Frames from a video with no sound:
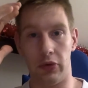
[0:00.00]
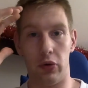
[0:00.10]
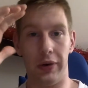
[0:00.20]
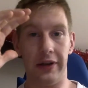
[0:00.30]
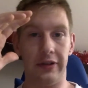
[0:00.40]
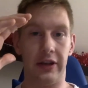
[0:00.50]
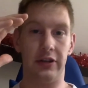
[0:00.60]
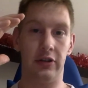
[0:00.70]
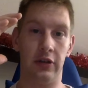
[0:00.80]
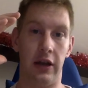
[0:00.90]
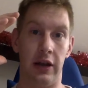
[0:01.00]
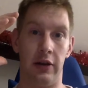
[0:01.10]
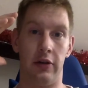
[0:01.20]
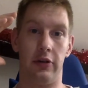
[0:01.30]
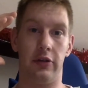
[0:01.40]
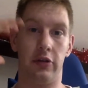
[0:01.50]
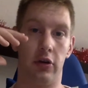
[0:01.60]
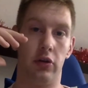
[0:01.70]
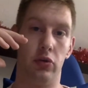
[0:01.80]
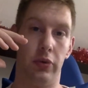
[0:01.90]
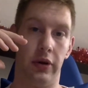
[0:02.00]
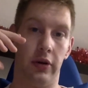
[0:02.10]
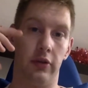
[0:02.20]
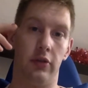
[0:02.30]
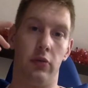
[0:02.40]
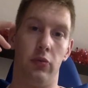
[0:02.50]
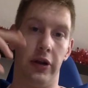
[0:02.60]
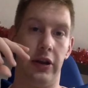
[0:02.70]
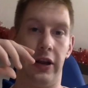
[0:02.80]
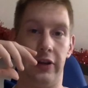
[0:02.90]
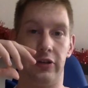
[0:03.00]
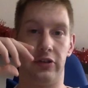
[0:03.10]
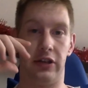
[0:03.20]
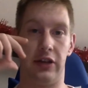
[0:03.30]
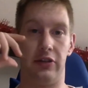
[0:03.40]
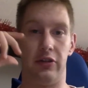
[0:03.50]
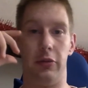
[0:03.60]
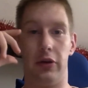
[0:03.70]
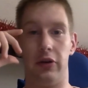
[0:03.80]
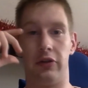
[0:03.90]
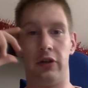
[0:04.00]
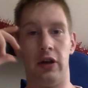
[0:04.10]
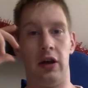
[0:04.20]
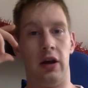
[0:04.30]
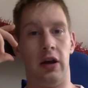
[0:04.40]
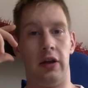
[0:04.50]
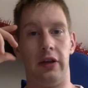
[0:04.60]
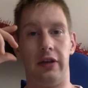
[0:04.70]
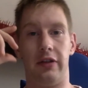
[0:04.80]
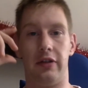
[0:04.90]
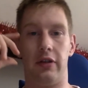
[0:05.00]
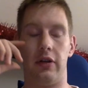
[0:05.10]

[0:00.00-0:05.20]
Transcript: the weight section and start doing some weighted exercises, because that's